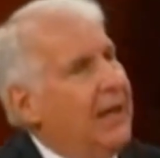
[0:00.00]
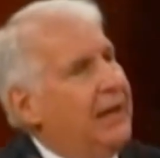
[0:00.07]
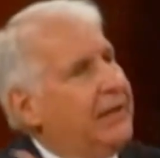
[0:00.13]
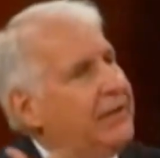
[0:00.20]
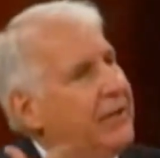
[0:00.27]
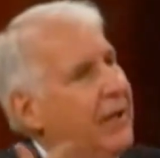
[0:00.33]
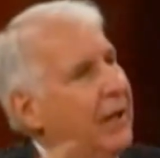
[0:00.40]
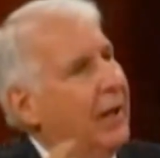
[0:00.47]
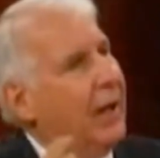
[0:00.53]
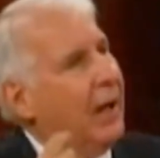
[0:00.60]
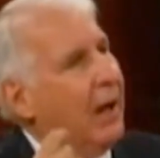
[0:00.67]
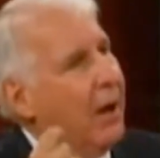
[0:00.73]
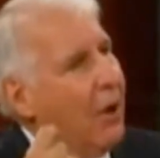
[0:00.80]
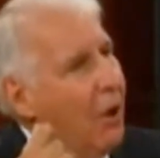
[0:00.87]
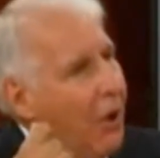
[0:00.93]
It's
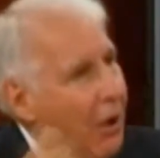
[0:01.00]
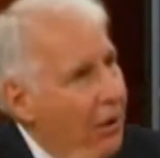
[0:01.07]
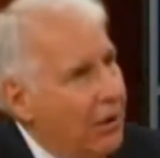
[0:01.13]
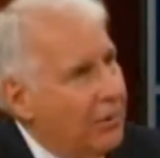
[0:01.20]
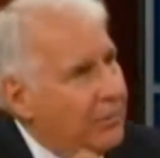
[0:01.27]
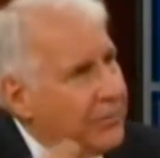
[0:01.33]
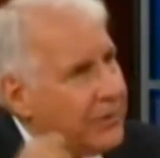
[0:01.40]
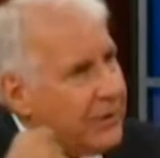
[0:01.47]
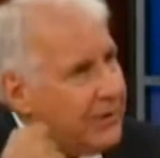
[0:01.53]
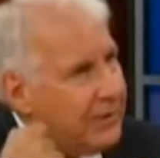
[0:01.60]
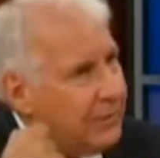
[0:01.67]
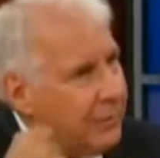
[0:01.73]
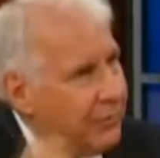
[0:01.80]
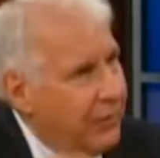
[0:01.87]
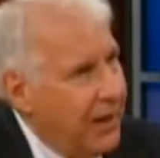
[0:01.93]
a harm to
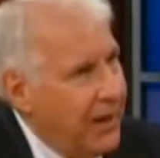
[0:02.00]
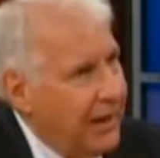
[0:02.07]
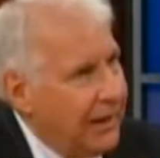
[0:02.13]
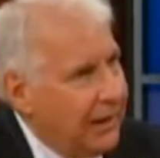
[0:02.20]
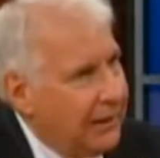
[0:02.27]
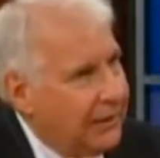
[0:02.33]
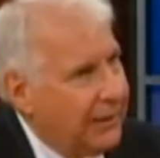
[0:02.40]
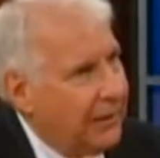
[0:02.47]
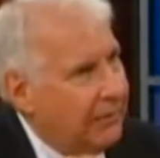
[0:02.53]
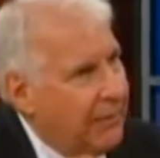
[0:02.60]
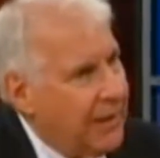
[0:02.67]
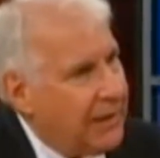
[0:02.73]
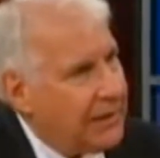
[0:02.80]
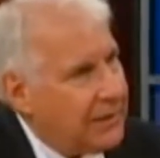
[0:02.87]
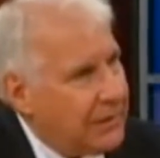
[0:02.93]
the brain that
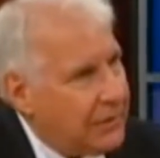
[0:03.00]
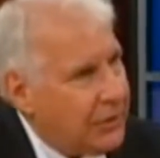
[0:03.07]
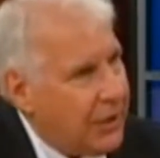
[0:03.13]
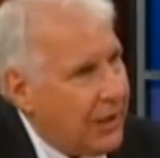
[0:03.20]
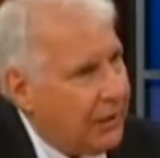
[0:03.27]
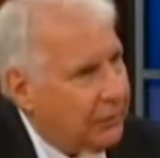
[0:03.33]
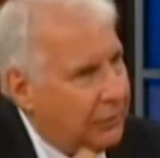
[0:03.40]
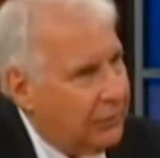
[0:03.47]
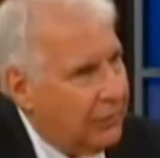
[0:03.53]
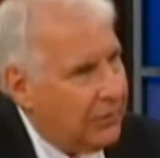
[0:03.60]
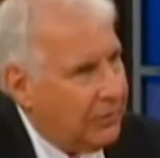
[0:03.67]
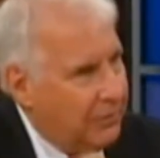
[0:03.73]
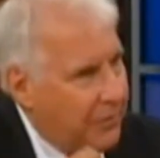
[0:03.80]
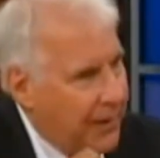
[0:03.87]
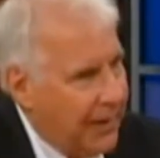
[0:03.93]
makes the child
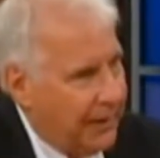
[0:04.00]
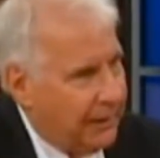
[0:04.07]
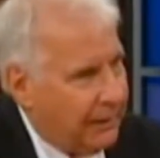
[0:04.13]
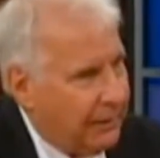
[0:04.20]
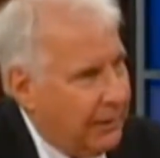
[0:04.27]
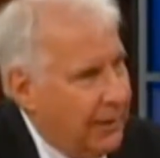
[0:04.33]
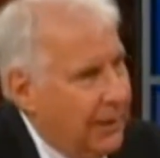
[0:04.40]
look better.